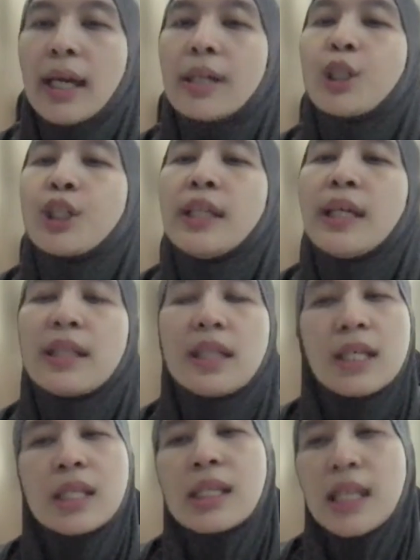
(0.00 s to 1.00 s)
Ensure that
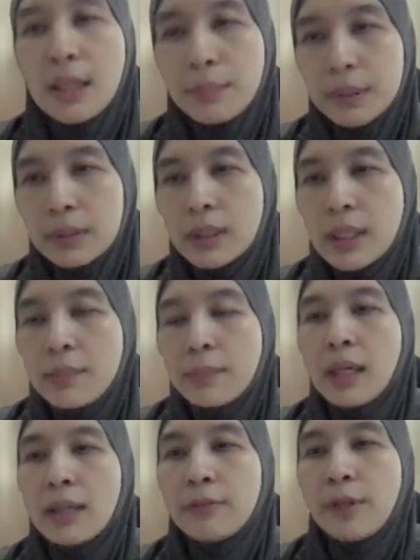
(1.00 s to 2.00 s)
it's stable
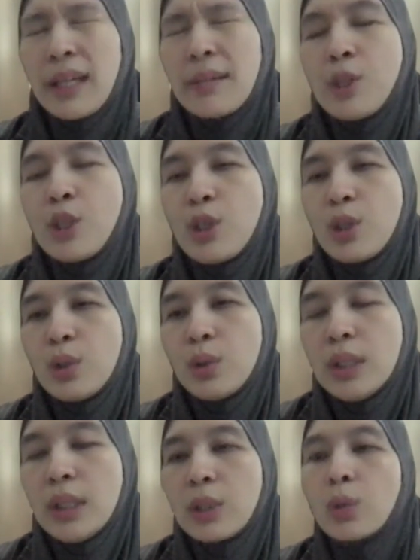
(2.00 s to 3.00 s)
for them to